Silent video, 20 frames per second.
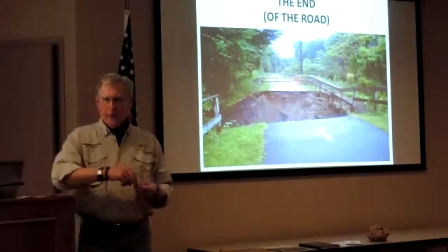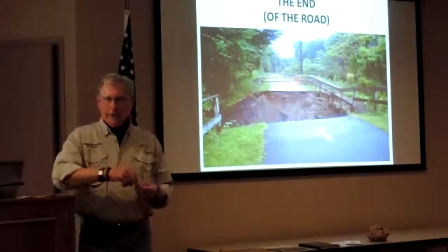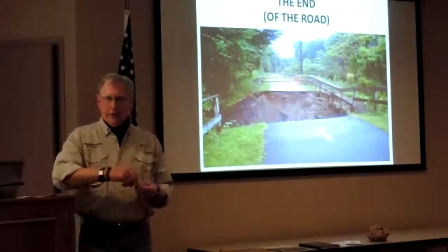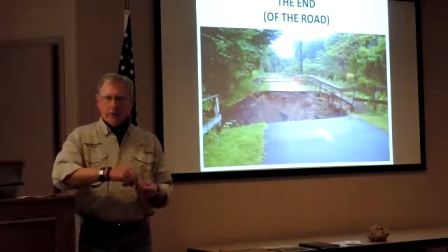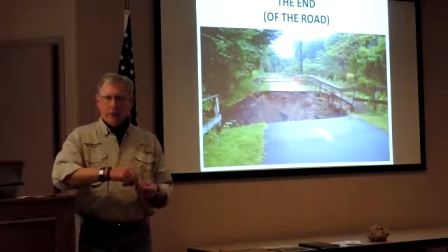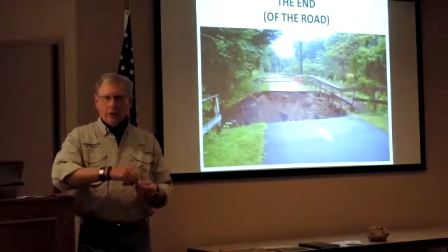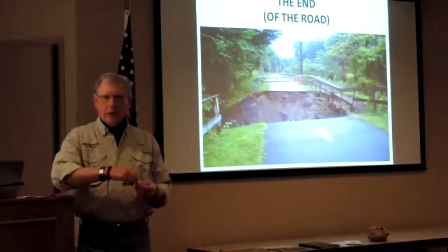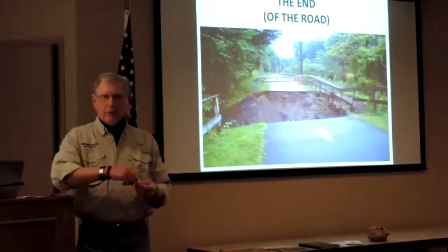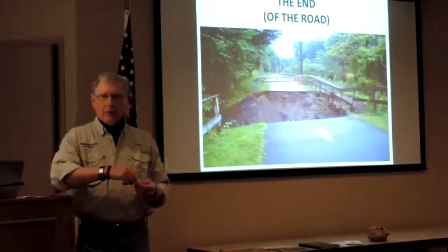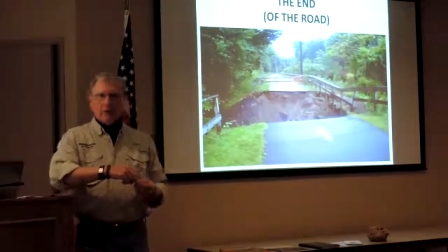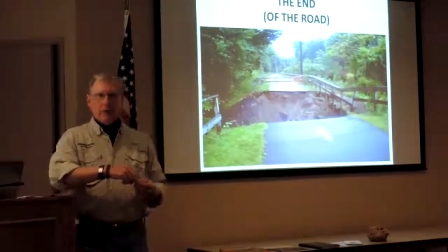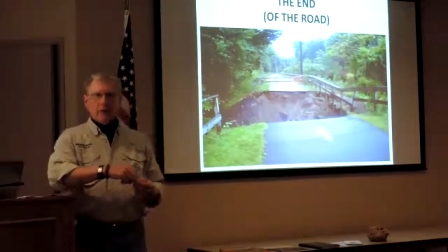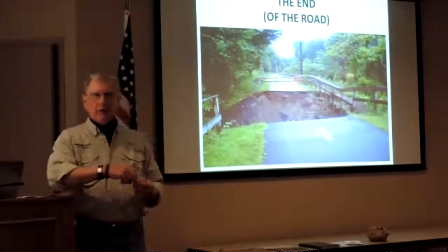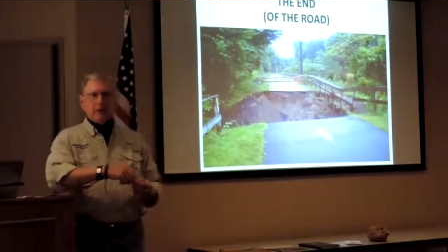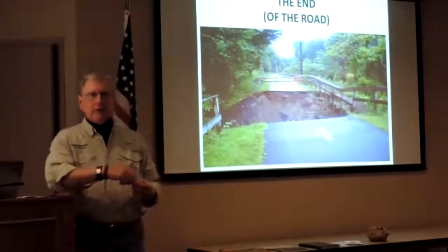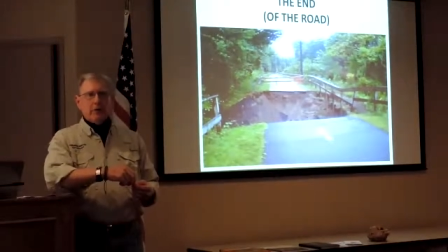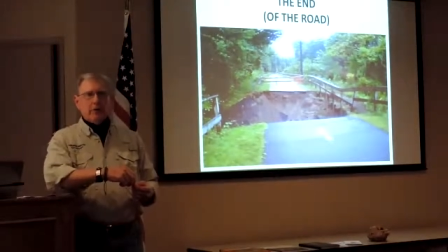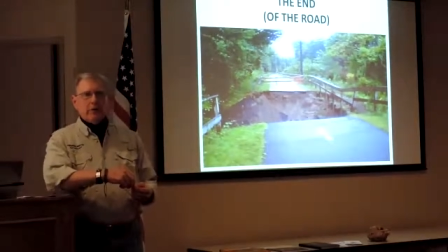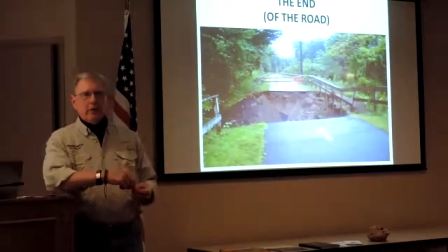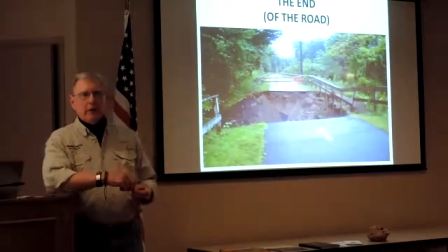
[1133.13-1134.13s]
and I've heard that
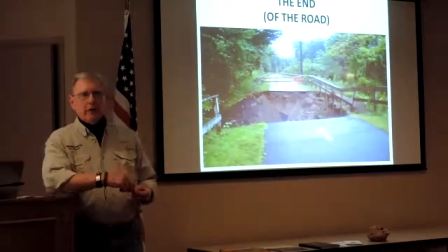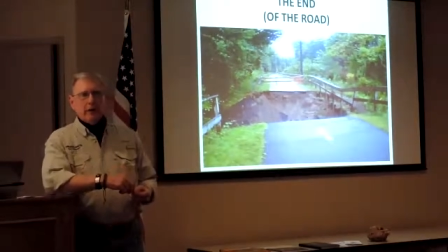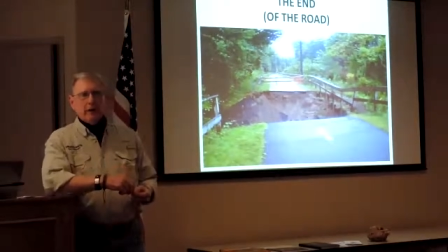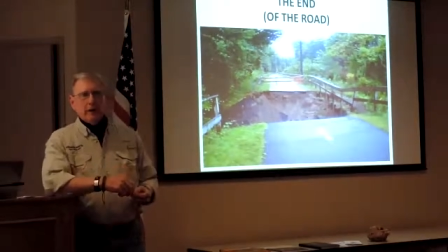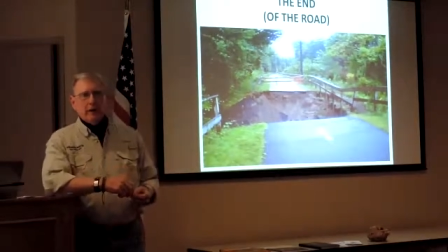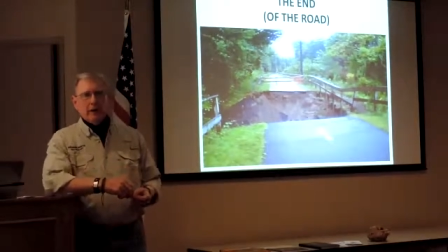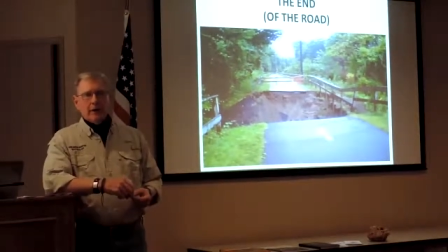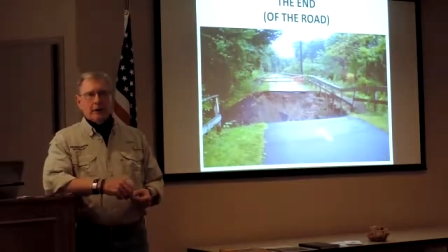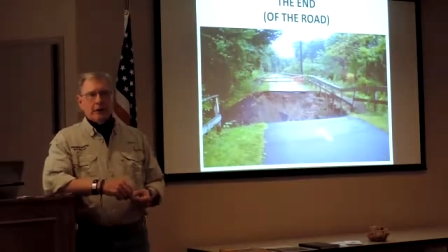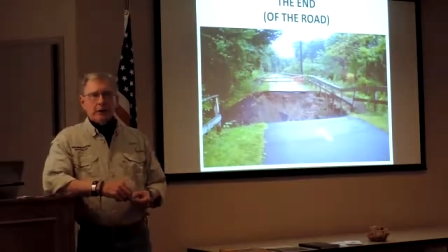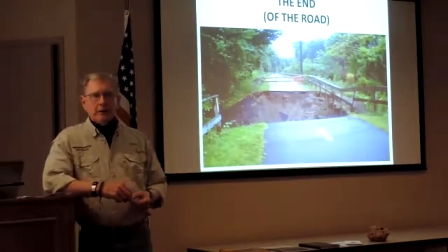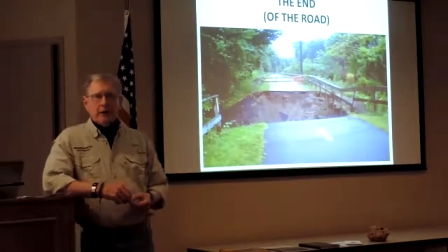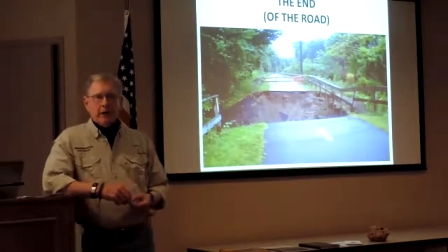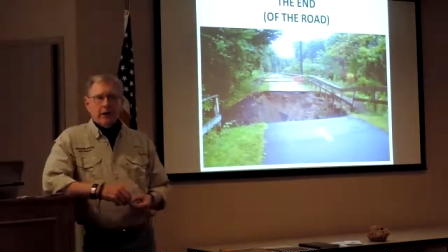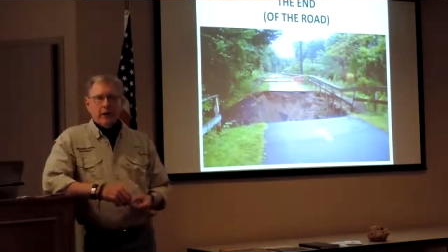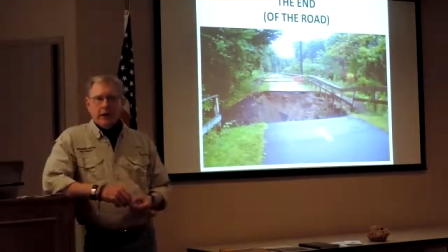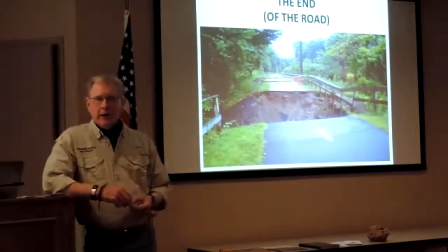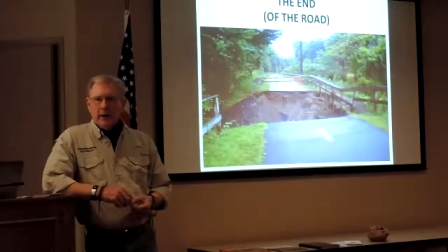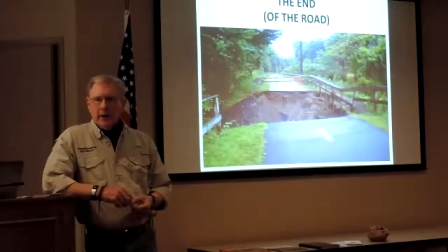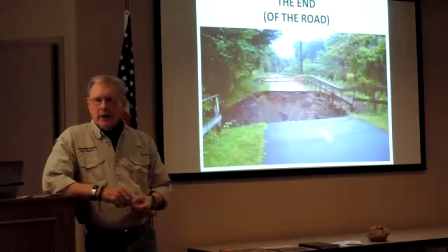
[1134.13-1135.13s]
if you're thinking of
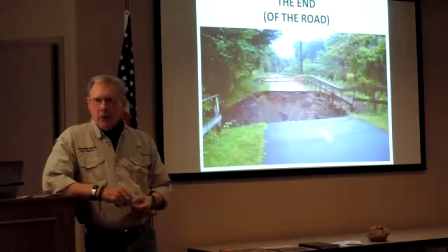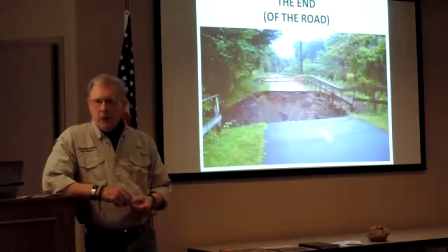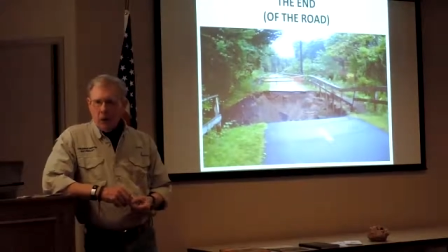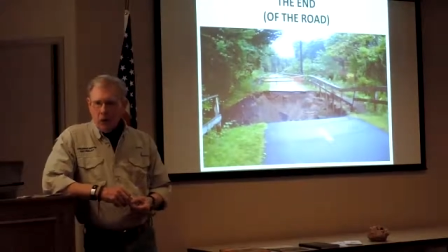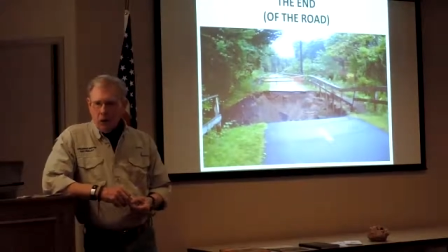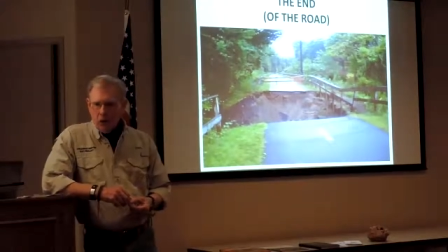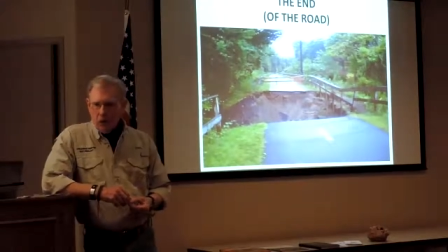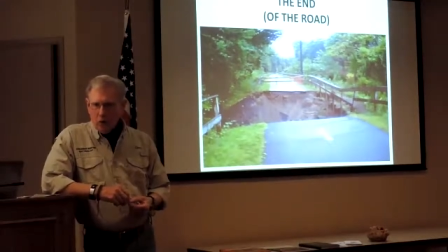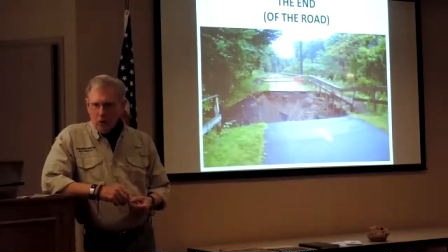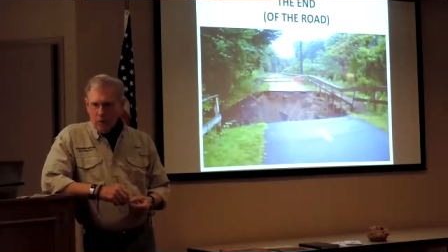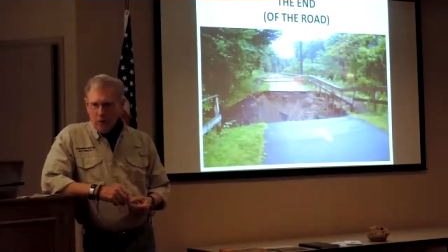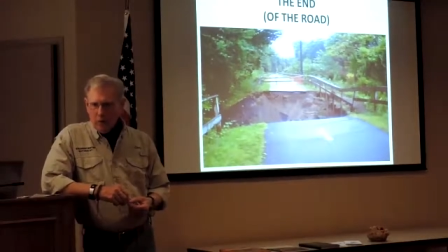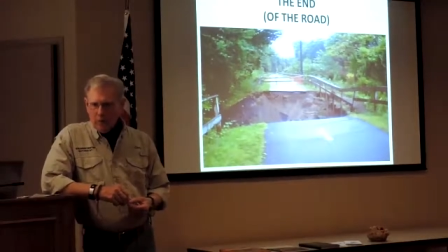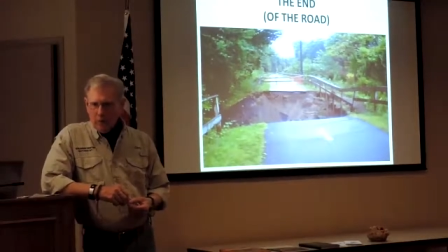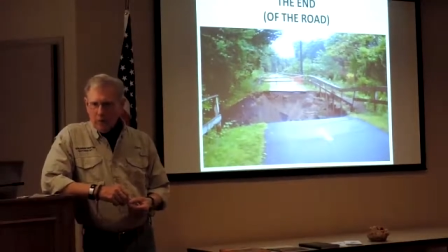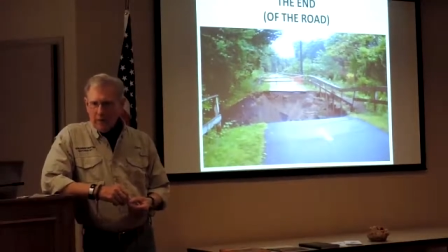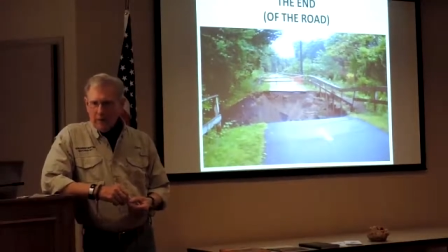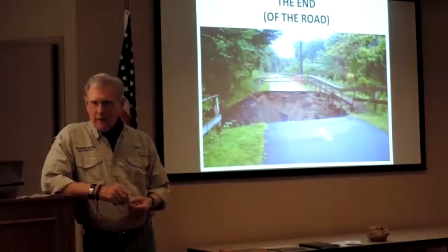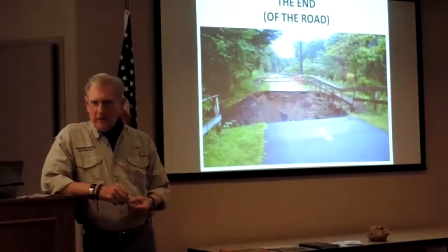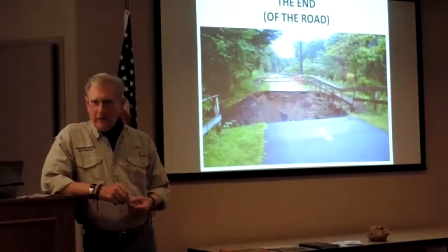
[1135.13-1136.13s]
building a home,
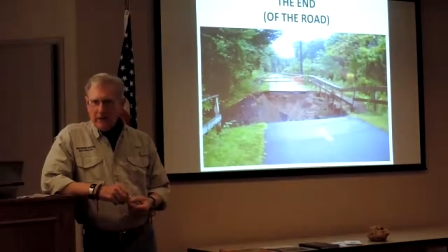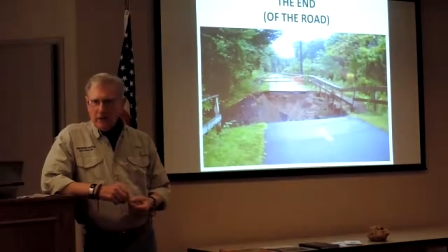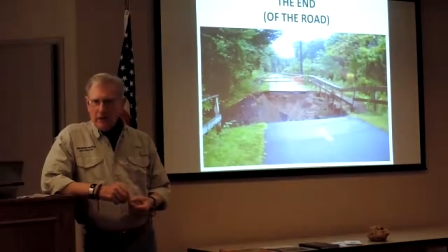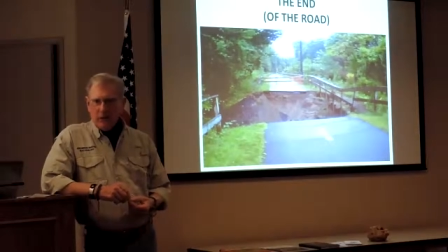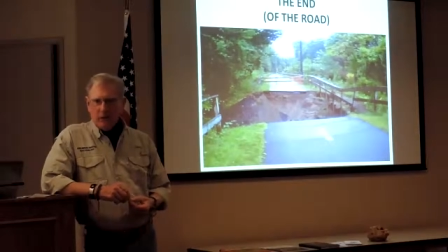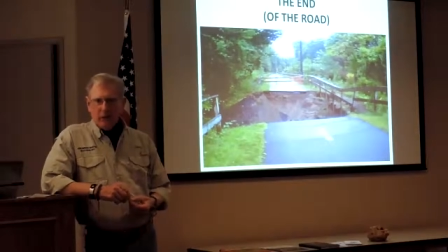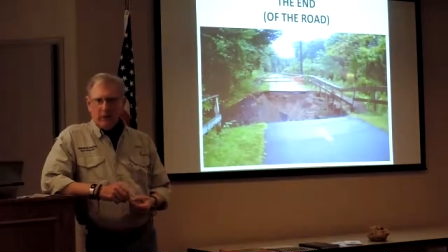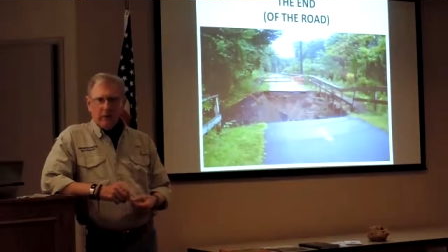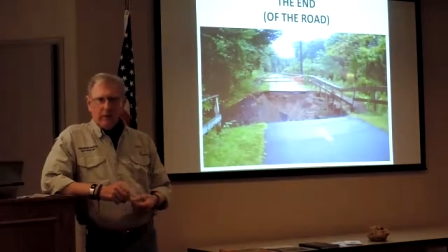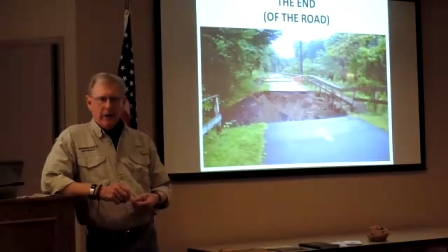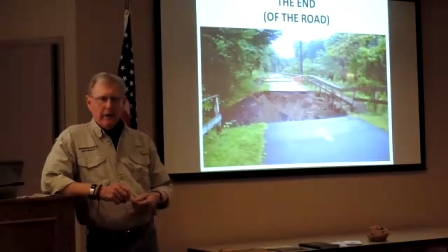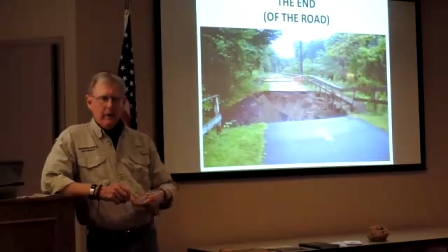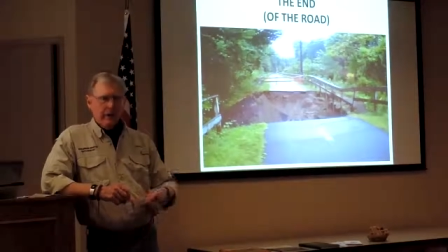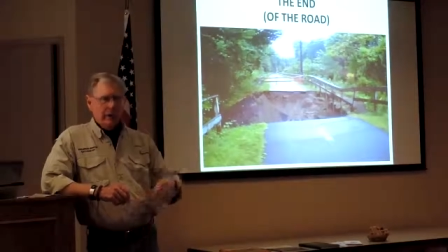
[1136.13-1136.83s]
you know,